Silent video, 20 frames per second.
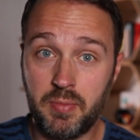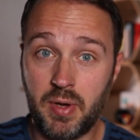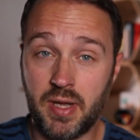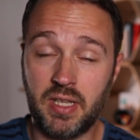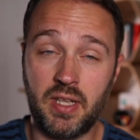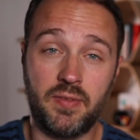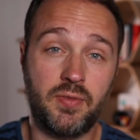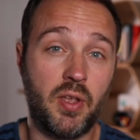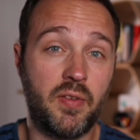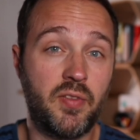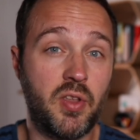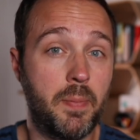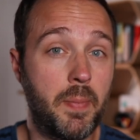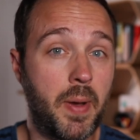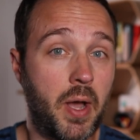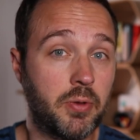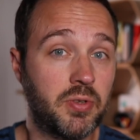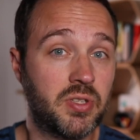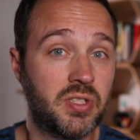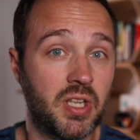might give you if you
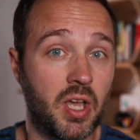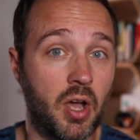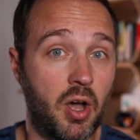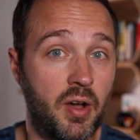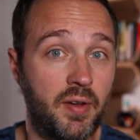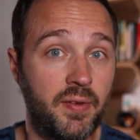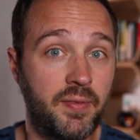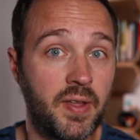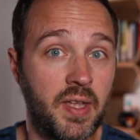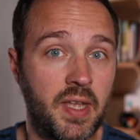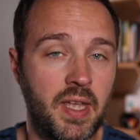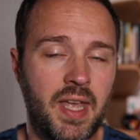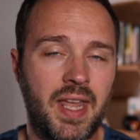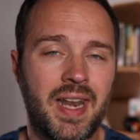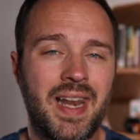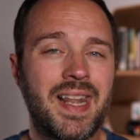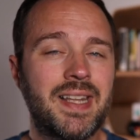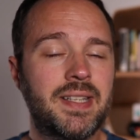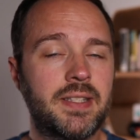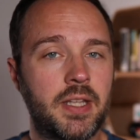post it off.
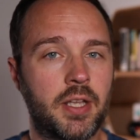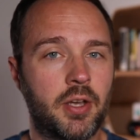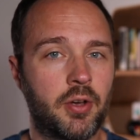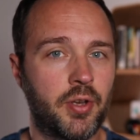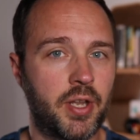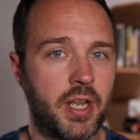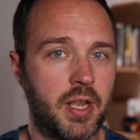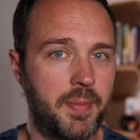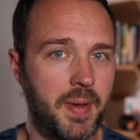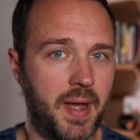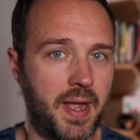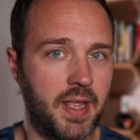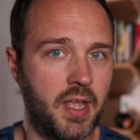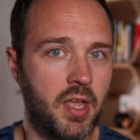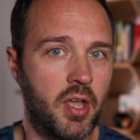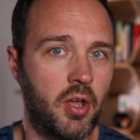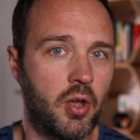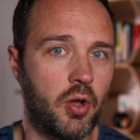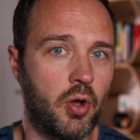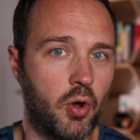List it on eBay
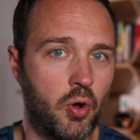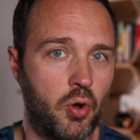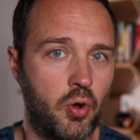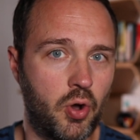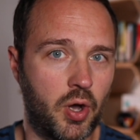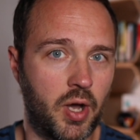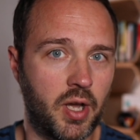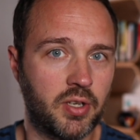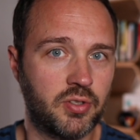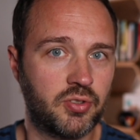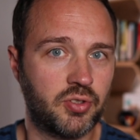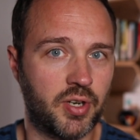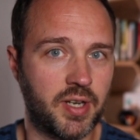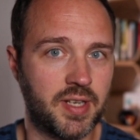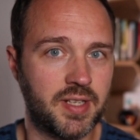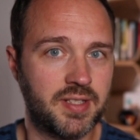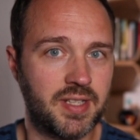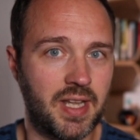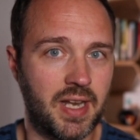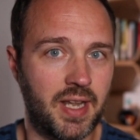or try
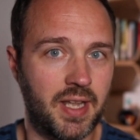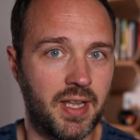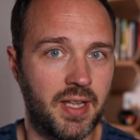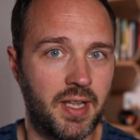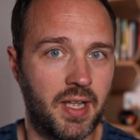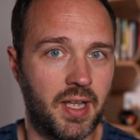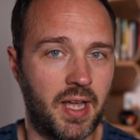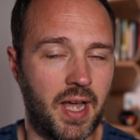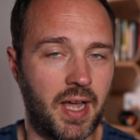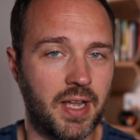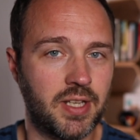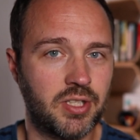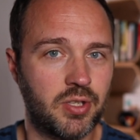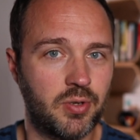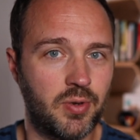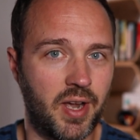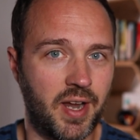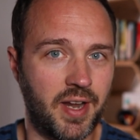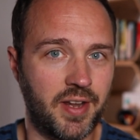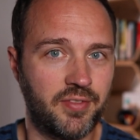and sell it
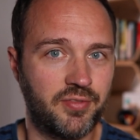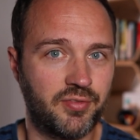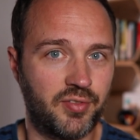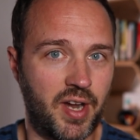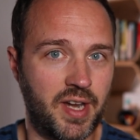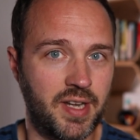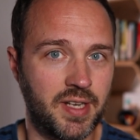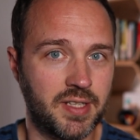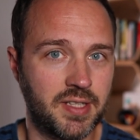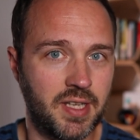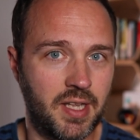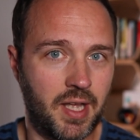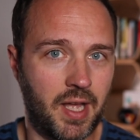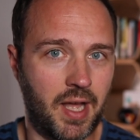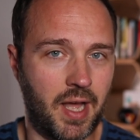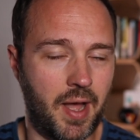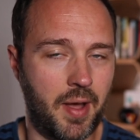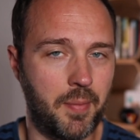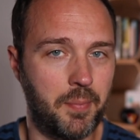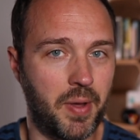to a friend.
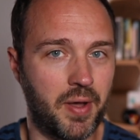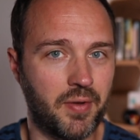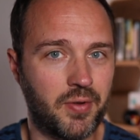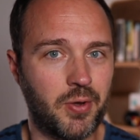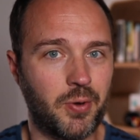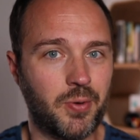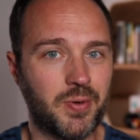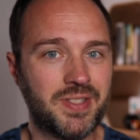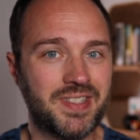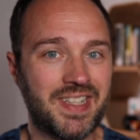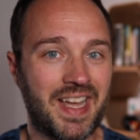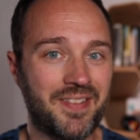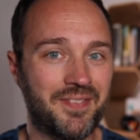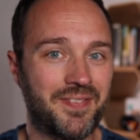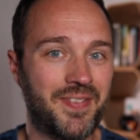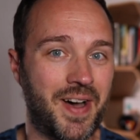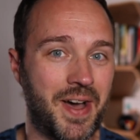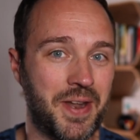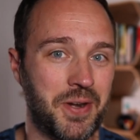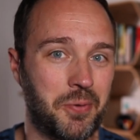But of course,
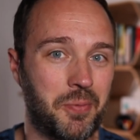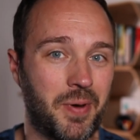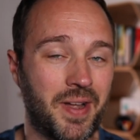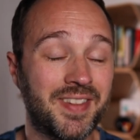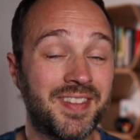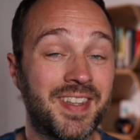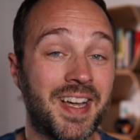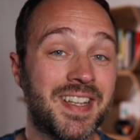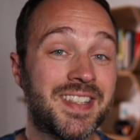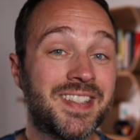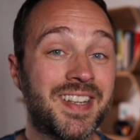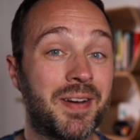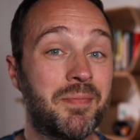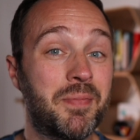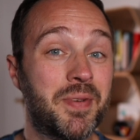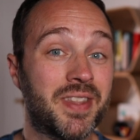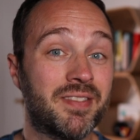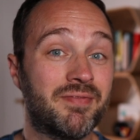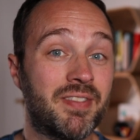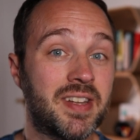that final one does
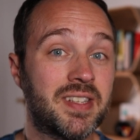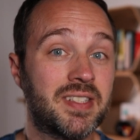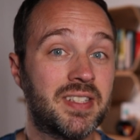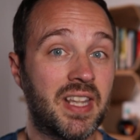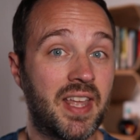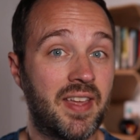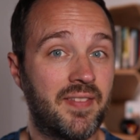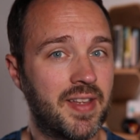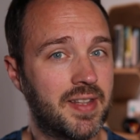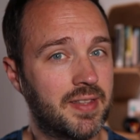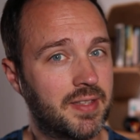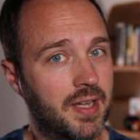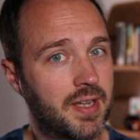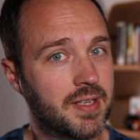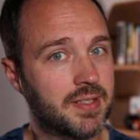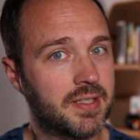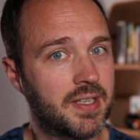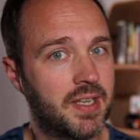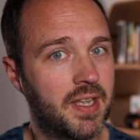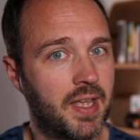come with a risk that if it
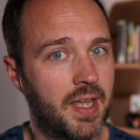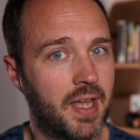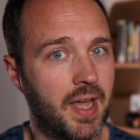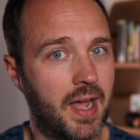does